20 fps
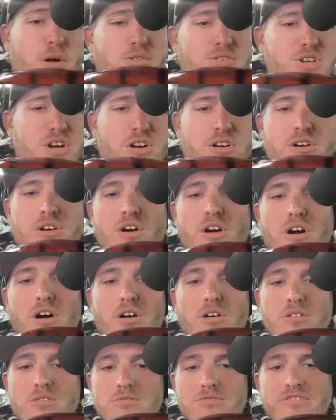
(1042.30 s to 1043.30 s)
jaw
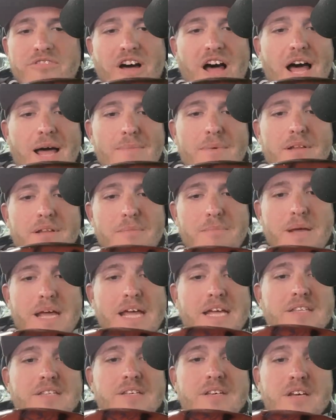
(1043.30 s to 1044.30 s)
crawl vibe of the
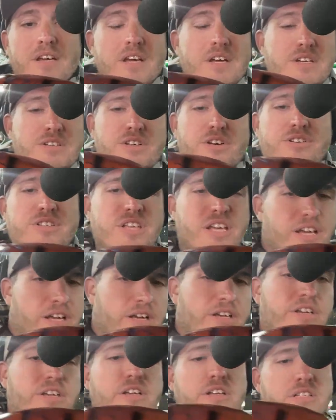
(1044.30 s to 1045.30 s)
bait. So it's going
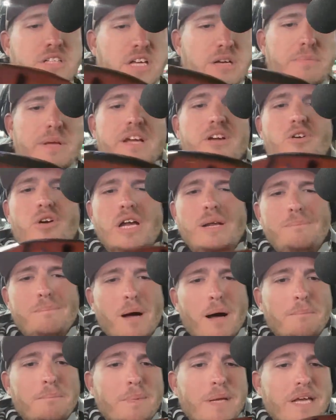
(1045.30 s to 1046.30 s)
to be green
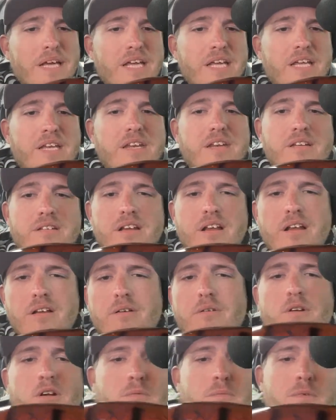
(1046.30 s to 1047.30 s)
pumpkin
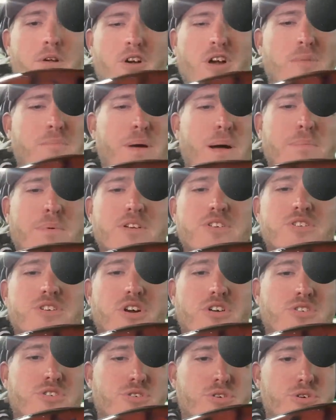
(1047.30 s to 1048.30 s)

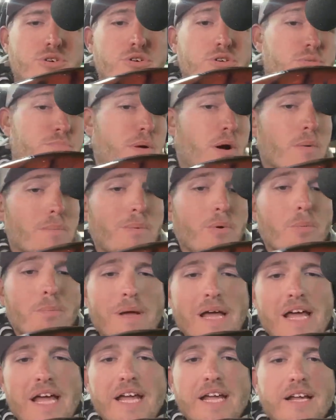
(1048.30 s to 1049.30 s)
chartreuse, purple,
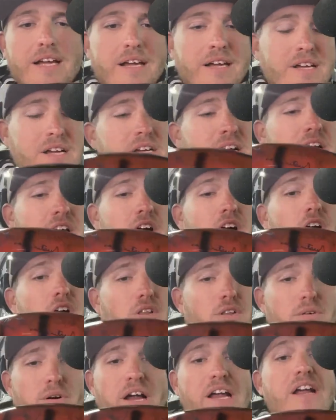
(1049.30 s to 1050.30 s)
pink. Got
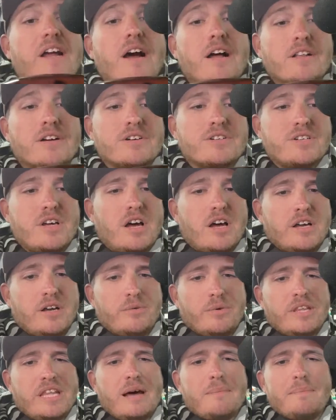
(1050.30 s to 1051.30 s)
all the right colors on
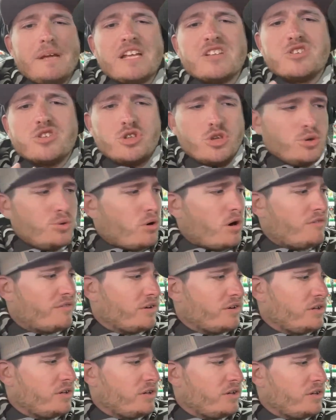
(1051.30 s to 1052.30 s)
it without being too
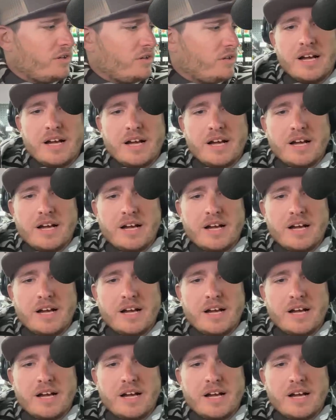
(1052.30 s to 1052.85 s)
overly bright.